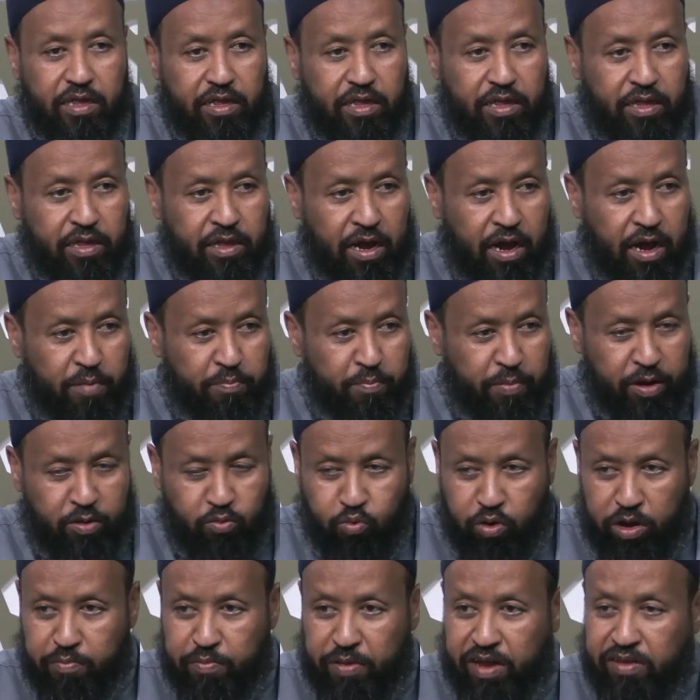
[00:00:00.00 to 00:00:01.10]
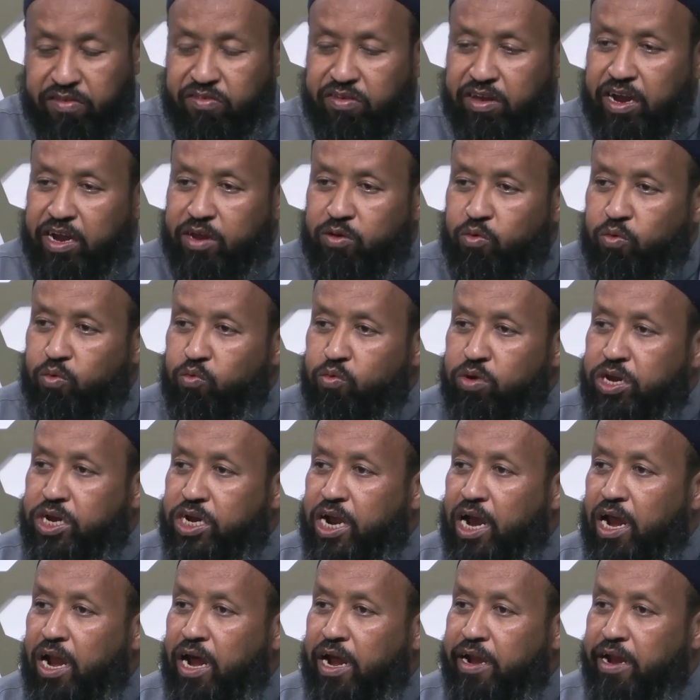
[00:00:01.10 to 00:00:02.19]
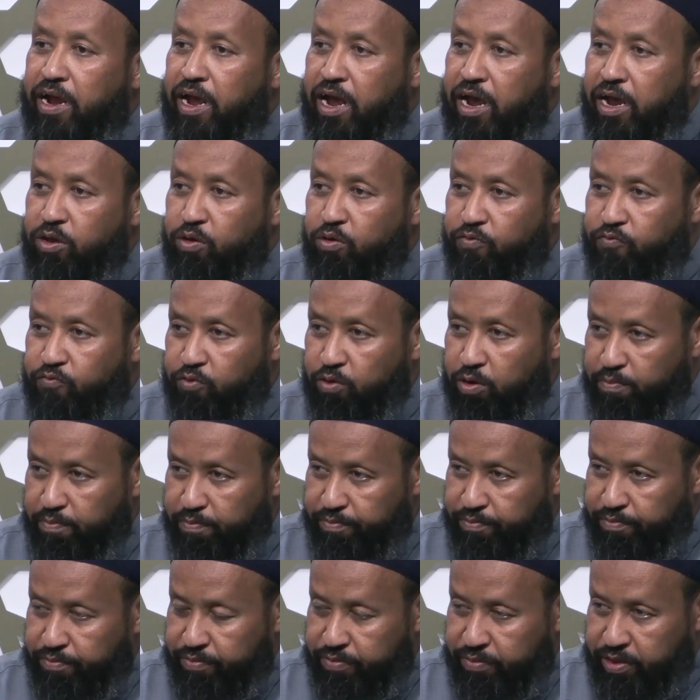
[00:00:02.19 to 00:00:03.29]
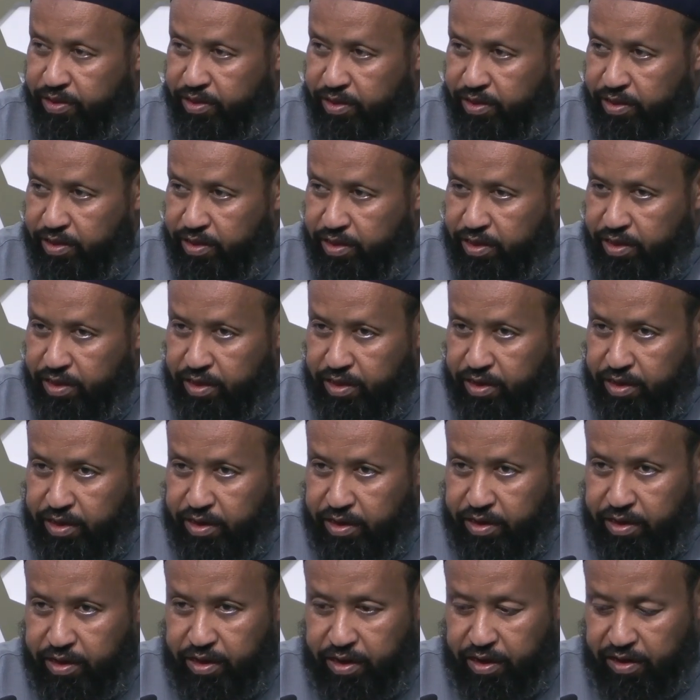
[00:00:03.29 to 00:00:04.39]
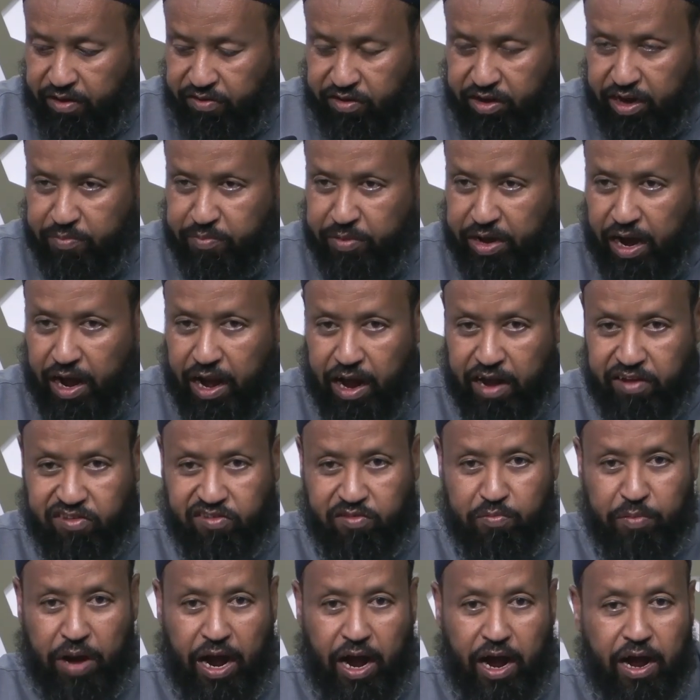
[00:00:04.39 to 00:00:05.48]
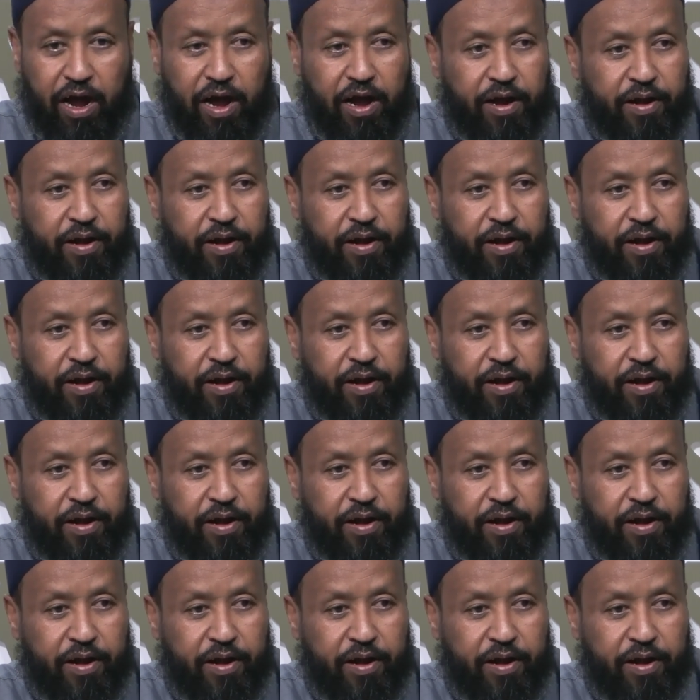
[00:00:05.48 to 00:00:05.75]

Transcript: The Bedouin man said, "Which clan are you from?" He said, "Min al-Asma."